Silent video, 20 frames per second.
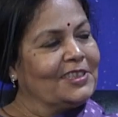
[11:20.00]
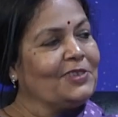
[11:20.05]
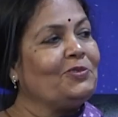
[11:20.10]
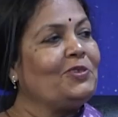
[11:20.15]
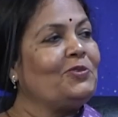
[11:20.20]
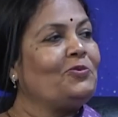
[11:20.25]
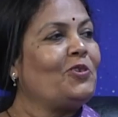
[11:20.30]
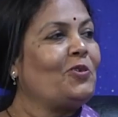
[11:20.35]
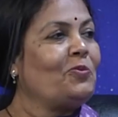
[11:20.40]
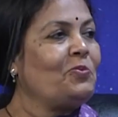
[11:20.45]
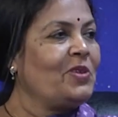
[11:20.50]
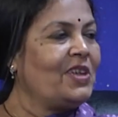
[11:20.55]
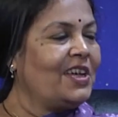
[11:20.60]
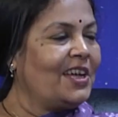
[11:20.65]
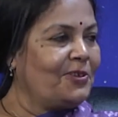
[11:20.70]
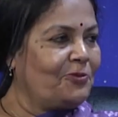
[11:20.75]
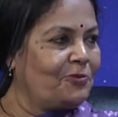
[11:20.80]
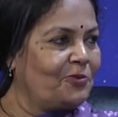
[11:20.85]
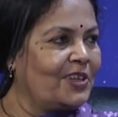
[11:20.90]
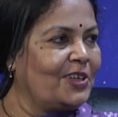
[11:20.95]
Even for me,
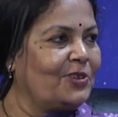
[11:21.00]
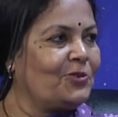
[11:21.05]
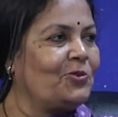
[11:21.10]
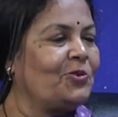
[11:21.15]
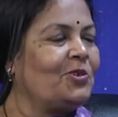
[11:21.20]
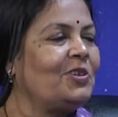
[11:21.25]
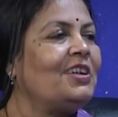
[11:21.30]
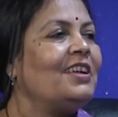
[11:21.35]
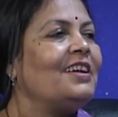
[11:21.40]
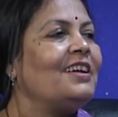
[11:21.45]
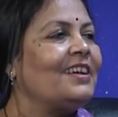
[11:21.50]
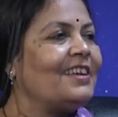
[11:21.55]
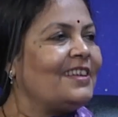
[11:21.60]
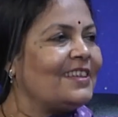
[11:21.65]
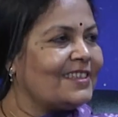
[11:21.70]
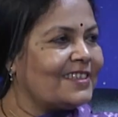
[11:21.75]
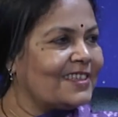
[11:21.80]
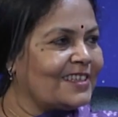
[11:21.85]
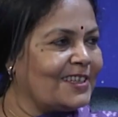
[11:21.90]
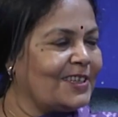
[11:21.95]
I feel good
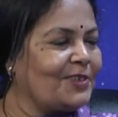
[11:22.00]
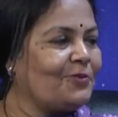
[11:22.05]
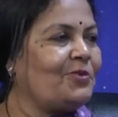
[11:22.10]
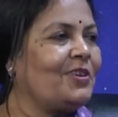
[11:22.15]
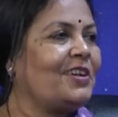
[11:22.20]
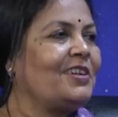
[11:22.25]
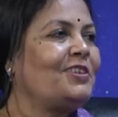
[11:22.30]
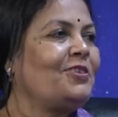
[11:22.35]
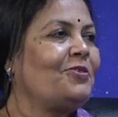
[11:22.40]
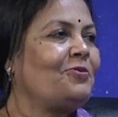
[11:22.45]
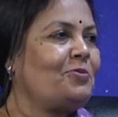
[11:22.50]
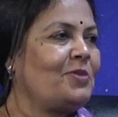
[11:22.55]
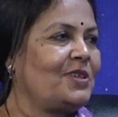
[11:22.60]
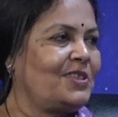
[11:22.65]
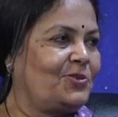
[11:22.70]
sitting in front of my